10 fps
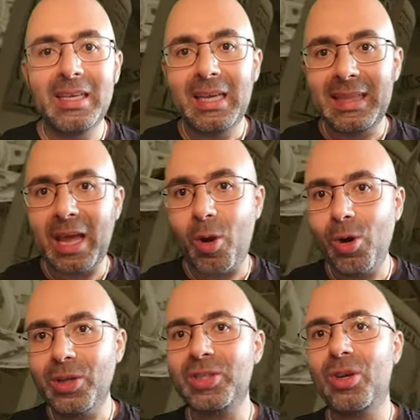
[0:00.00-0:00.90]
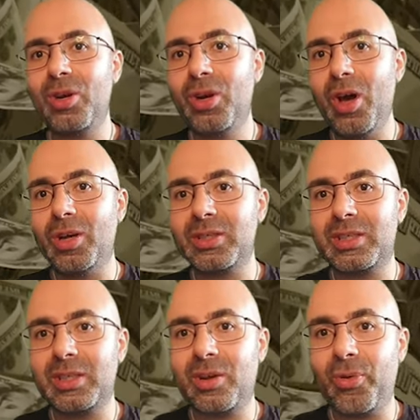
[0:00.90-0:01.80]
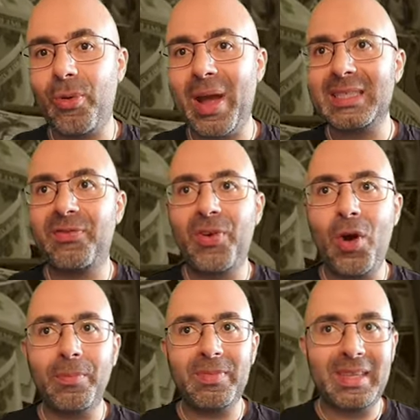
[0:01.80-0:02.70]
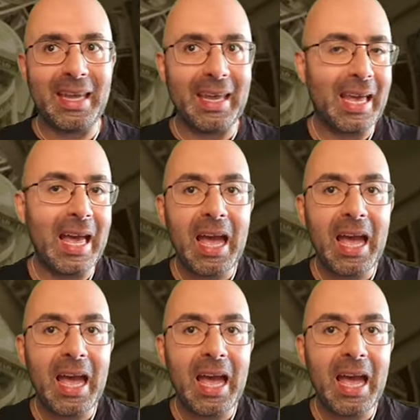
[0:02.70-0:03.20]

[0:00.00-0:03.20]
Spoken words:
They also lost grants from the